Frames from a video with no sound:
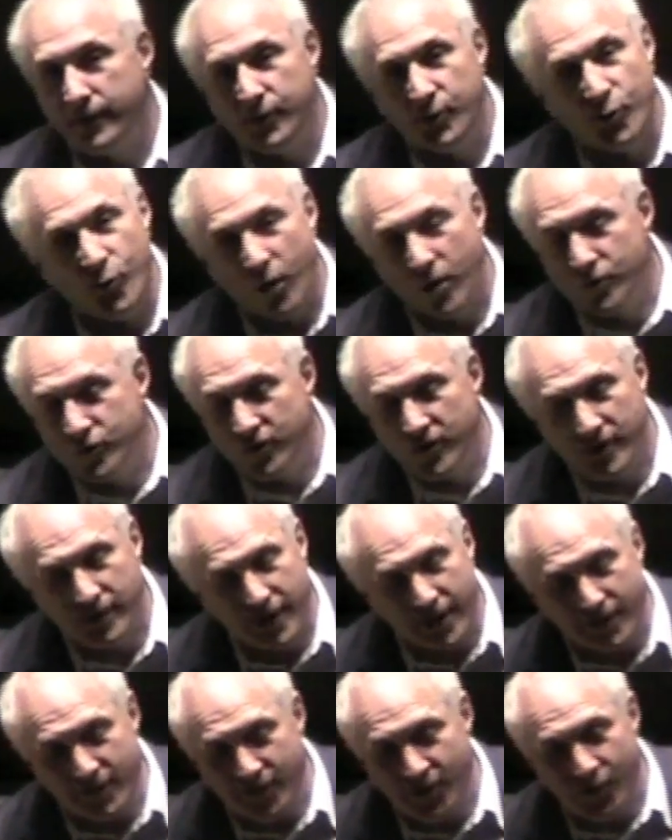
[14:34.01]

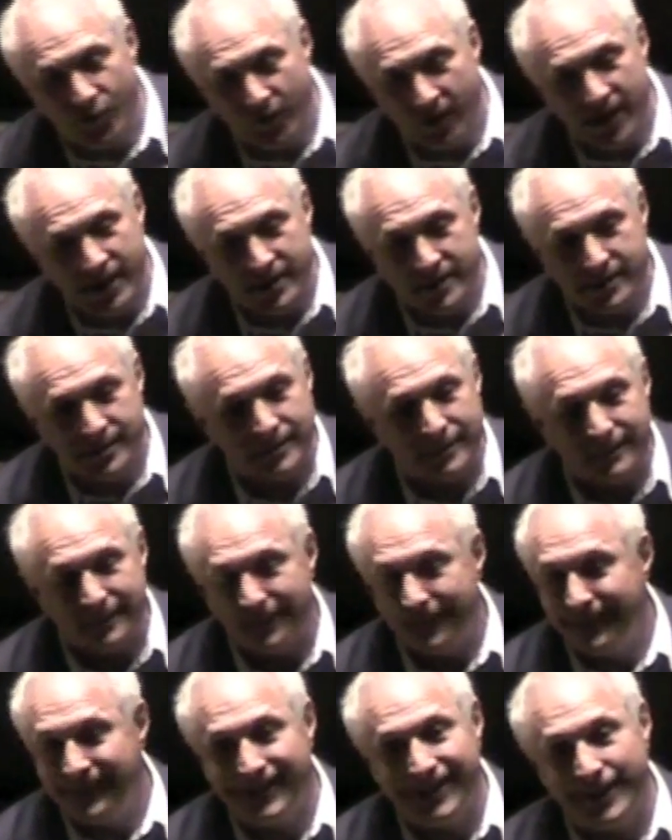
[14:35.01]
211 degrees doesn't